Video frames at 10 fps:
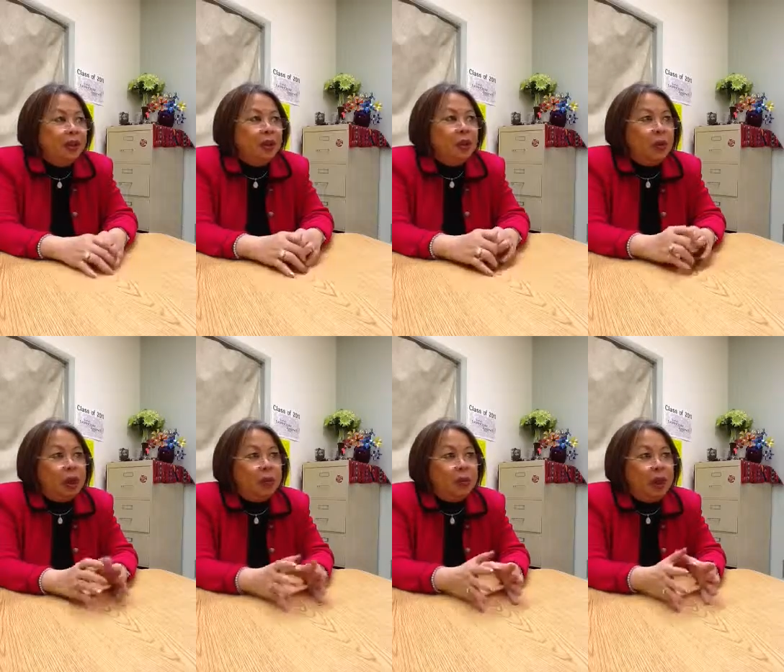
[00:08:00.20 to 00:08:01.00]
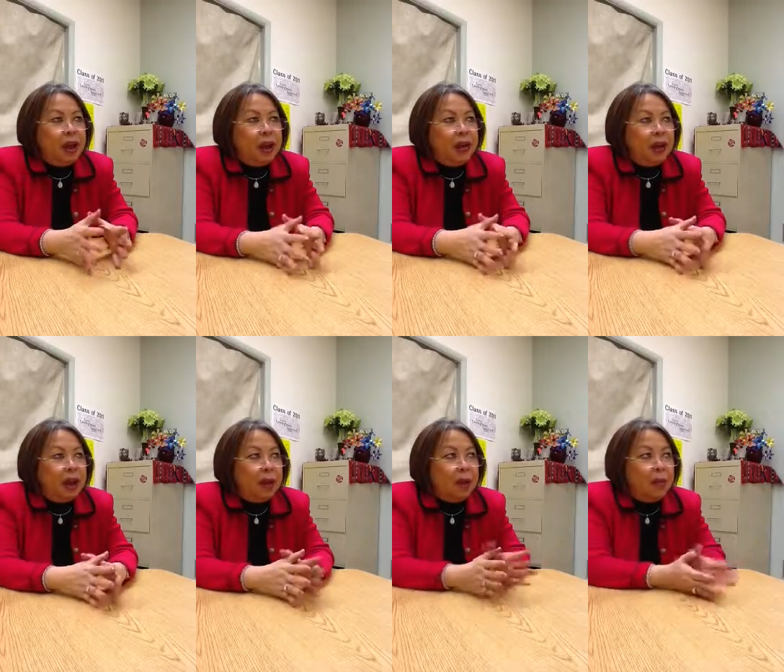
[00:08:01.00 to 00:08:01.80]
So then
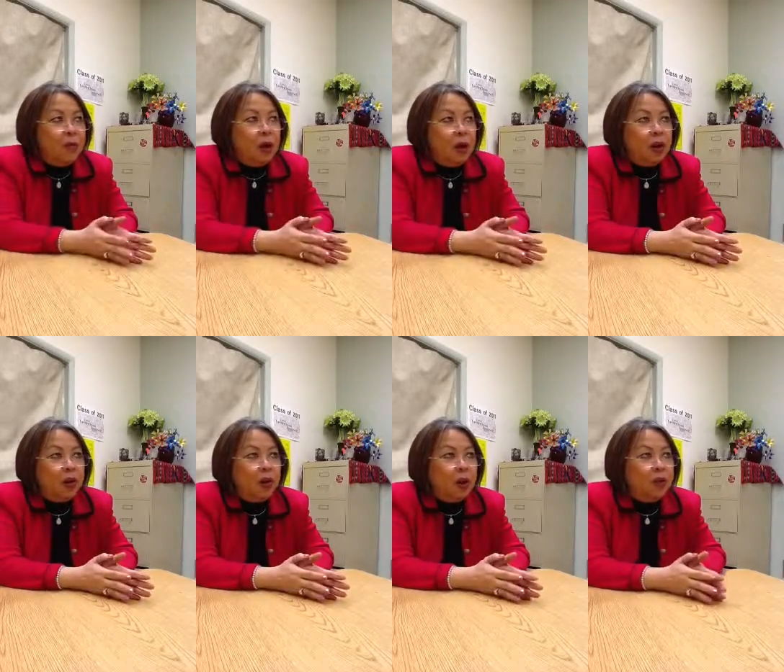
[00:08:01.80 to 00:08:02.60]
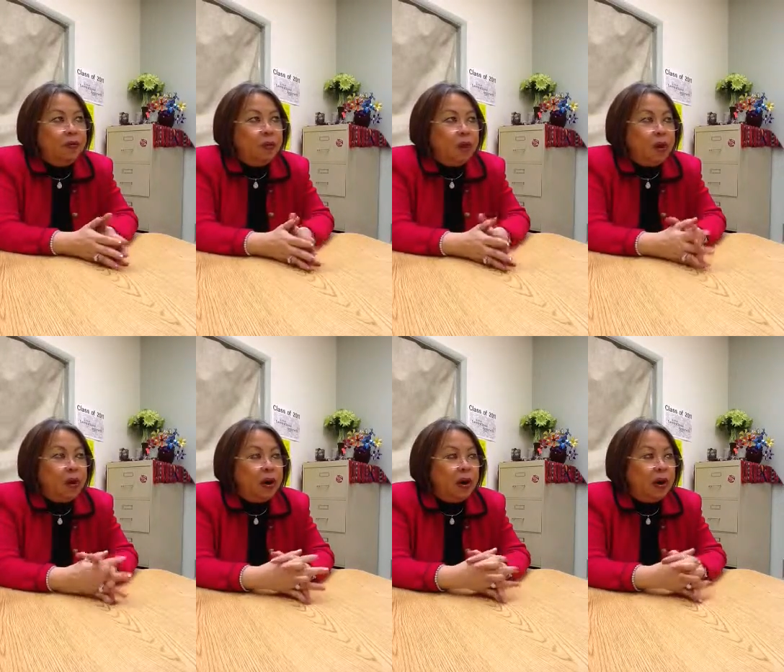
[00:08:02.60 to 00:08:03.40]
I moved on to work
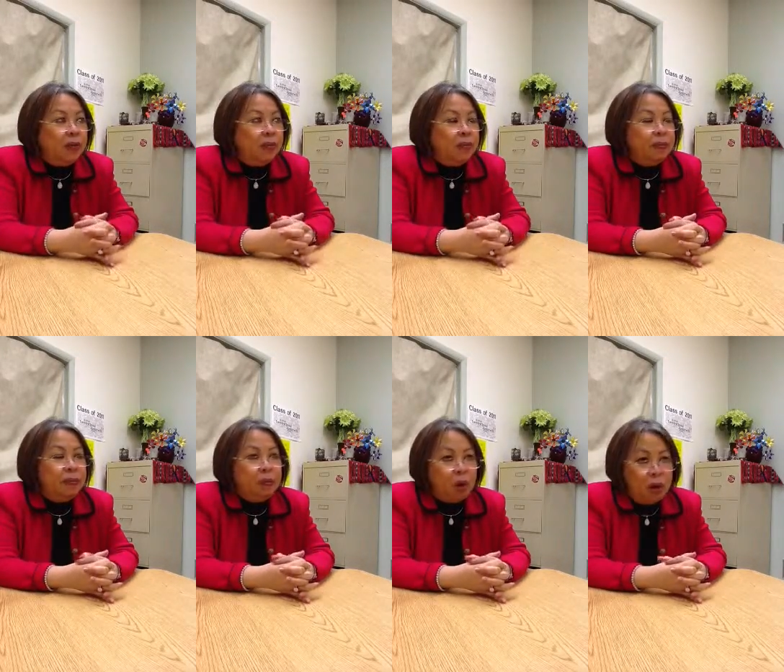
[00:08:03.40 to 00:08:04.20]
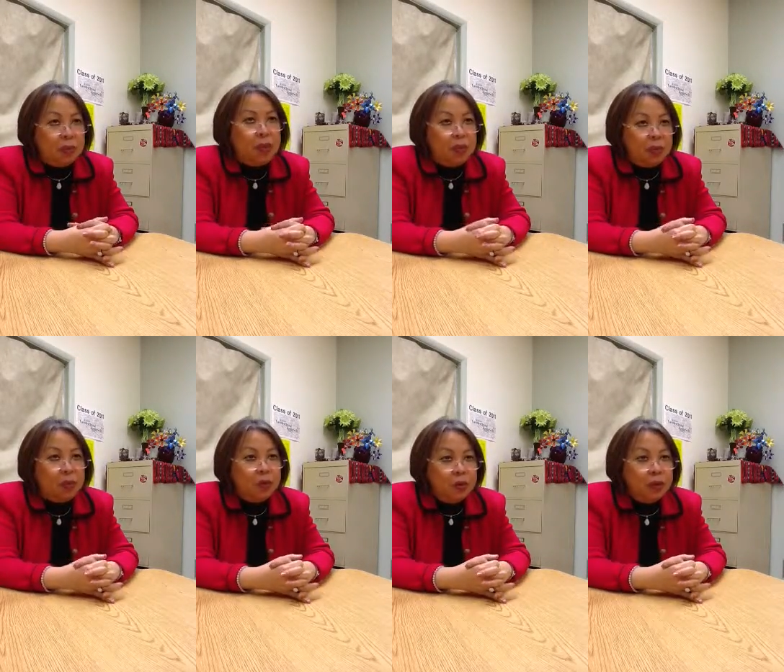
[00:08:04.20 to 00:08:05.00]
for Portland Public
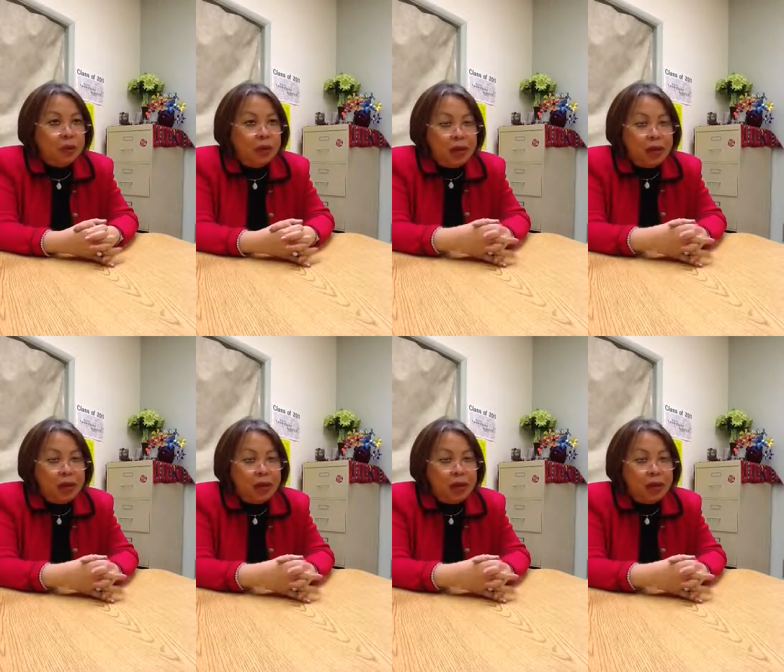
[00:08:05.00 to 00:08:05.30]
Schools.